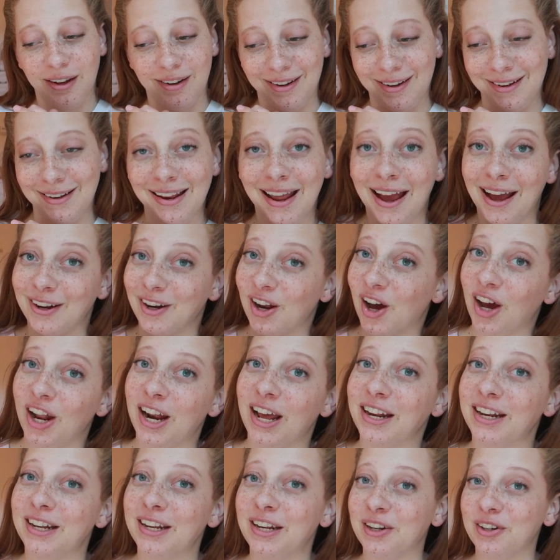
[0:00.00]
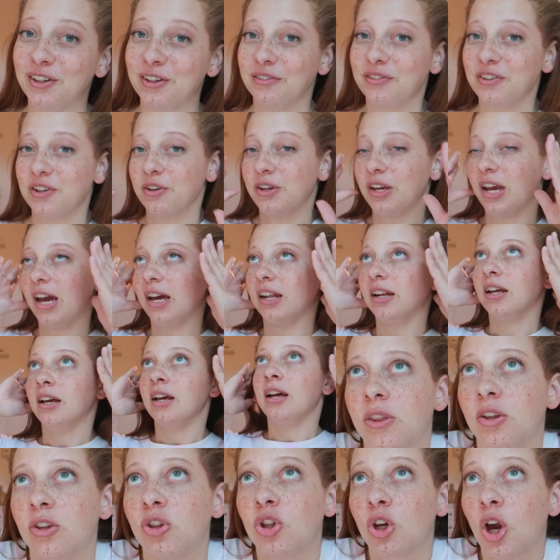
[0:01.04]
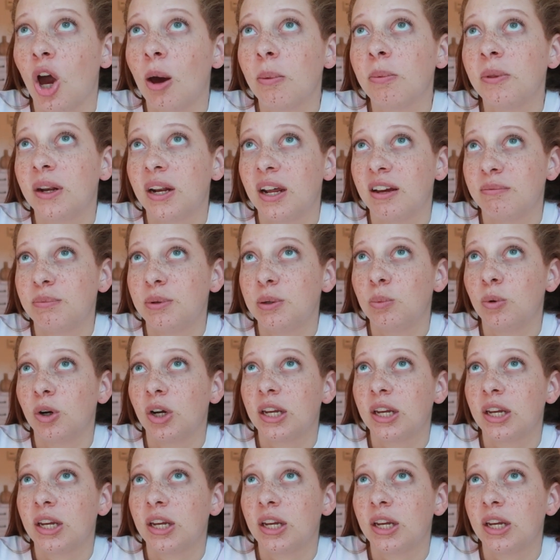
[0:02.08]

had, not had an interview yet. The job that I've been